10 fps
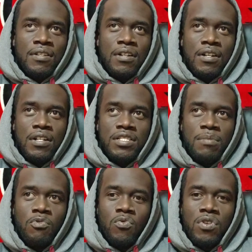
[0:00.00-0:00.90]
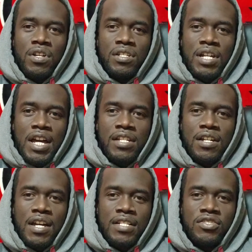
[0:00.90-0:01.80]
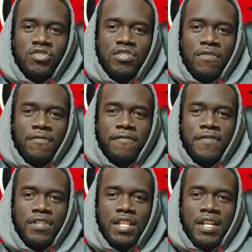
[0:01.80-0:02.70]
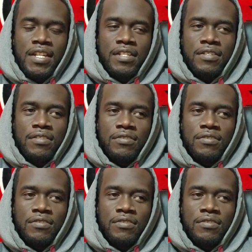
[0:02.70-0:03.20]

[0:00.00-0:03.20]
Uh, number one, I, I just don't feel like,